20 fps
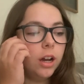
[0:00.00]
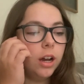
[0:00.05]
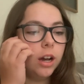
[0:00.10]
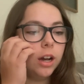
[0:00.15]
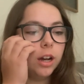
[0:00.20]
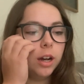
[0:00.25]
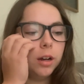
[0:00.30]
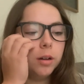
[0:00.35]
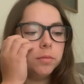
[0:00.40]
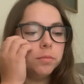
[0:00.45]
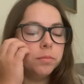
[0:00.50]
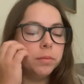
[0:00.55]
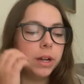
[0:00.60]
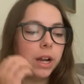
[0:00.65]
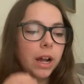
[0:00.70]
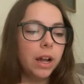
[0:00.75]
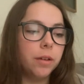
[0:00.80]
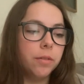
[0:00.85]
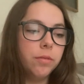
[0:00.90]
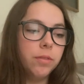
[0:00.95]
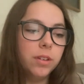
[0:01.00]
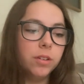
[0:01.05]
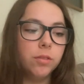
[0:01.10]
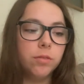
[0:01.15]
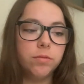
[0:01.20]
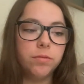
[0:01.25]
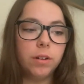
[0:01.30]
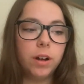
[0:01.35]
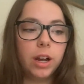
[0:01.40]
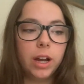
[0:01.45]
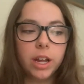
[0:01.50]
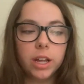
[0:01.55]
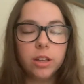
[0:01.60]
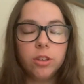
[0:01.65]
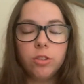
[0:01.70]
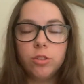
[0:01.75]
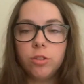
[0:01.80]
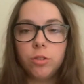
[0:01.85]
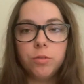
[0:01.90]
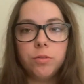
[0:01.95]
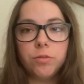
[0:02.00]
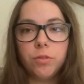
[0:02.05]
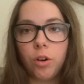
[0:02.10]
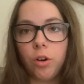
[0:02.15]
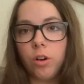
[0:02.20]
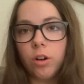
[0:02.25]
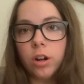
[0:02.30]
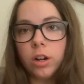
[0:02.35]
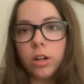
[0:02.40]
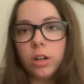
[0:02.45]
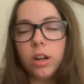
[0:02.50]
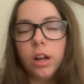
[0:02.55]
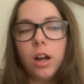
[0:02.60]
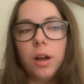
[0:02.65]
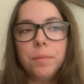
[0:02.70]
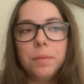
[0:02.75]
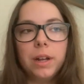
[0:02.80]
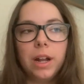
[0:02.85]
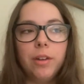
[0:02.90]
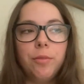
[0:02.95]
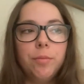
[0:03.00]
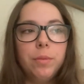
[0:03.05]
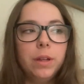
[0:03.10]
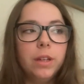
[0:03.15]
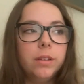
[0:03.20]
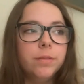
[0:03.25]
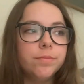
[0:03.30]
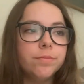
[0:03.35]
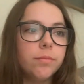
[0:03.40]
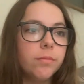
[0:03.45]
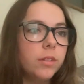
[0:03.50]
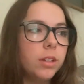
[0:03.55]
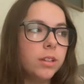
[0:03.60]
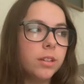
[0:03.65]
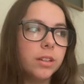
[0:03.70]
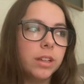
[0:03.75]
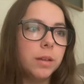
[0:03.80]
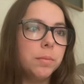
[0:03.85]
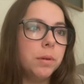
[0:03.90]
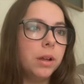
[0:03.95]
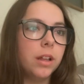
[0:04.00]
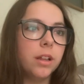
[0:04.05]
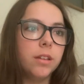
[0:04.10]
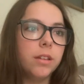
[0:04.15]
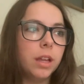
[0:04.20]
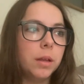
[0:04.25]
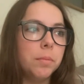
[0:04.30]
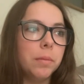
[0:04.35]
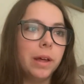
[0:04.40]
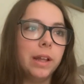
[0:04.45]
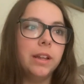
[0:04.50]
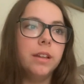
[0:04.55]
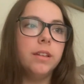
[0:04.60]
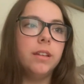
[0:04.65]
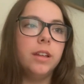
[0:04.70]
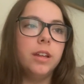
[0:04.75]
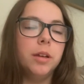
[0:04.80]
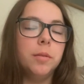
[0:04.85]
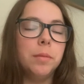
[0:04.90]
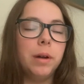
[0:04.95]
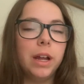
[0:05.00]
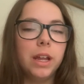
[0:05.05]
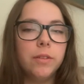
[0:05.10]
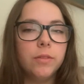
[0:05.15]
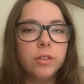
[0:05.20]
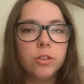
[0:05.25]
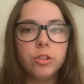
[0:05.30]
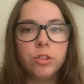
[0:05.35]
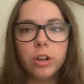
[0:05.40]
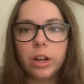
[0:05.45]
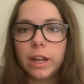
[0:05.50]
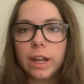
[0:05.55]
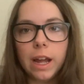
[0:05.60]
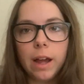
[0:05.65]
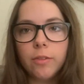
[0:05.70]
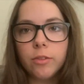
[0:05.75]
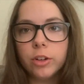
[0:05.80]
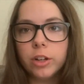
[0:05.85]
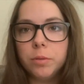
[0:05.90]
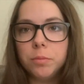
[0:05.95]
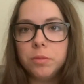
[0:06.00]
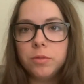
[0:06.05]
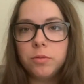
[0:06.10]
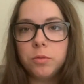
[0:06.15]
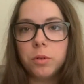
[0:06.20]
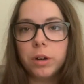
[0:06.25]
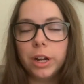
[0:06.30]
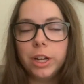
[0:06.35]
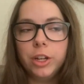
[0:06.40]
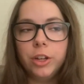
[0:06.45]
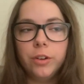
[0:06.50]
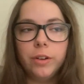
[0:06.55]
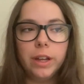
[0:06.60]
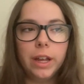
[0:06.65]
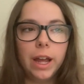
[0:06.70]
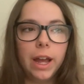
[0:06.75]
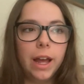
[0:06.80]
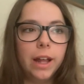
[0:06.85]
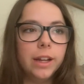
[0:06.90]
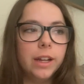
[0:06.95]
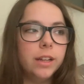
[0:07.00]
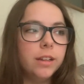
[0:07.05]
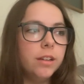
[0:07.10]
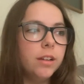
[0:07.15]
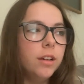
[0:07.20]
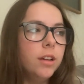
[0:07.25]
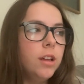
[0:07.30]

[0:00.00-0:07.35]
But I feel fine so far, and I've been sleeping in the same bed as him. I even drank after him before I knew he had it.